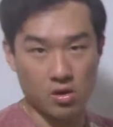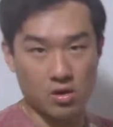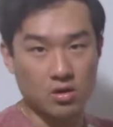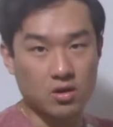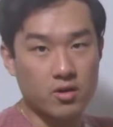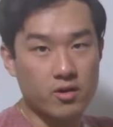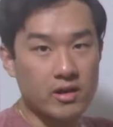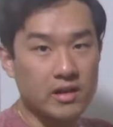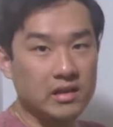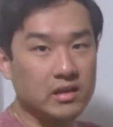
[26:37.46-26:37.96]

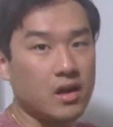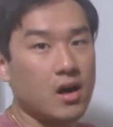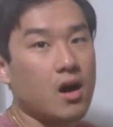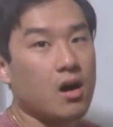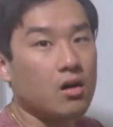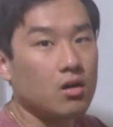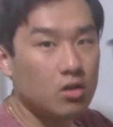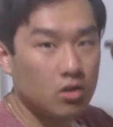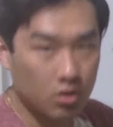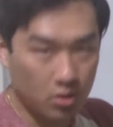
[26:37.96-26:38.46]
going
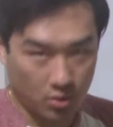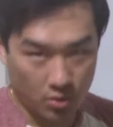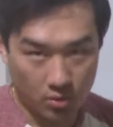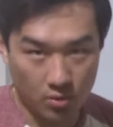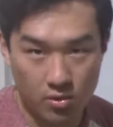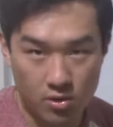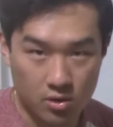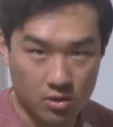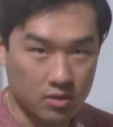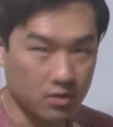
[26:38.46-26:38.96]
down
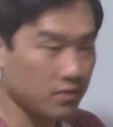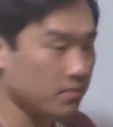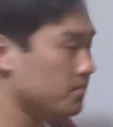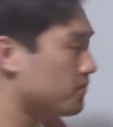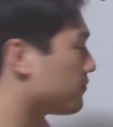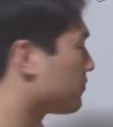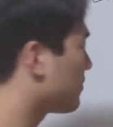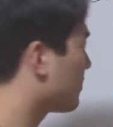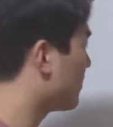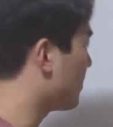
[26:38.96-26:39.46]
lo,
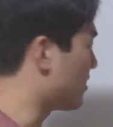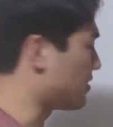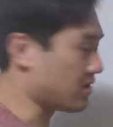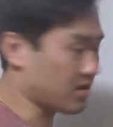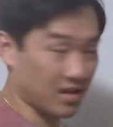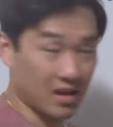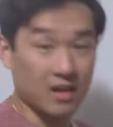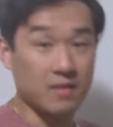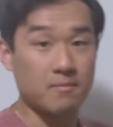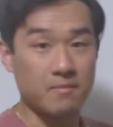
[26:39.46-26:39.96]
and
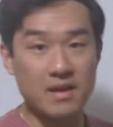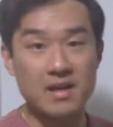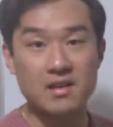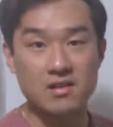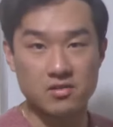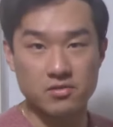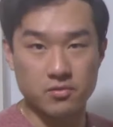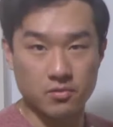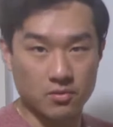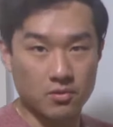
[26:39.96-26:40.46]
it
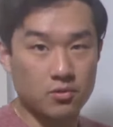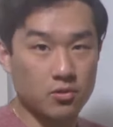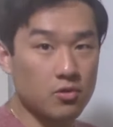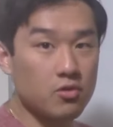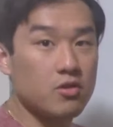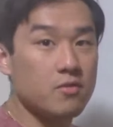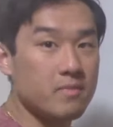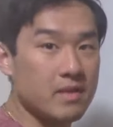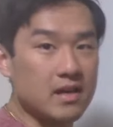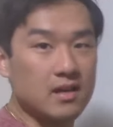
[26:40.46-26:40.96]
means
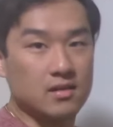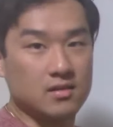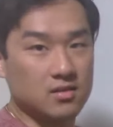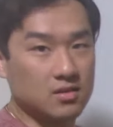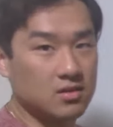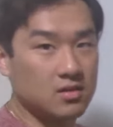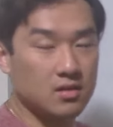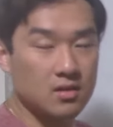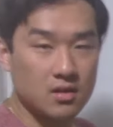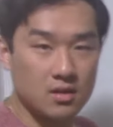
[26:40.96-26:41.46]
lo
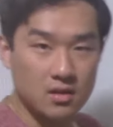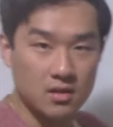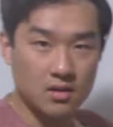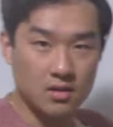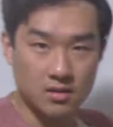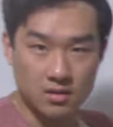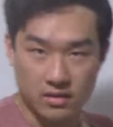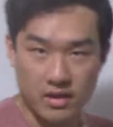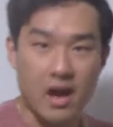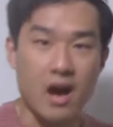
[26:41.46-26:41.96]
means
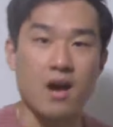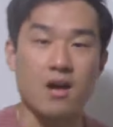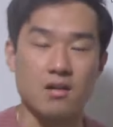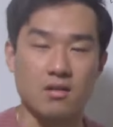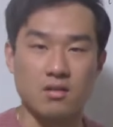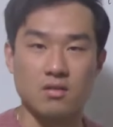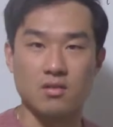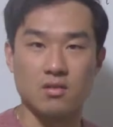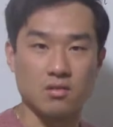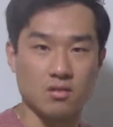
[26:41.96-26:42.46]

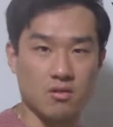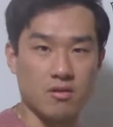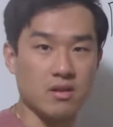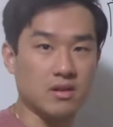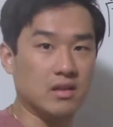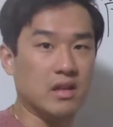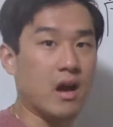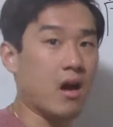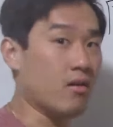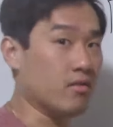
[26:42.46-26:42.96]
down, going
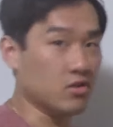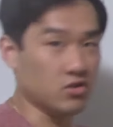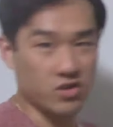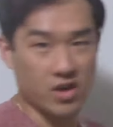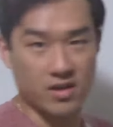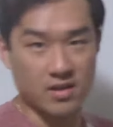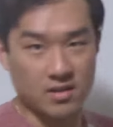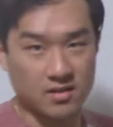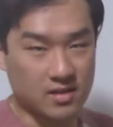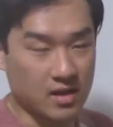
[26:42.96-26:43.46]
down in
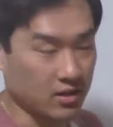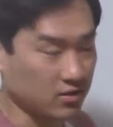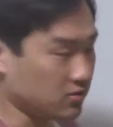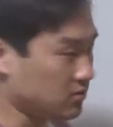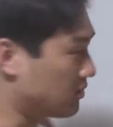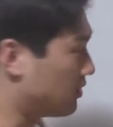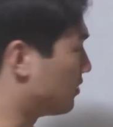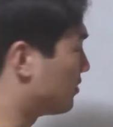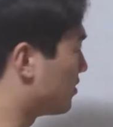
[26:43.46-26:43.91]
Chinese actually.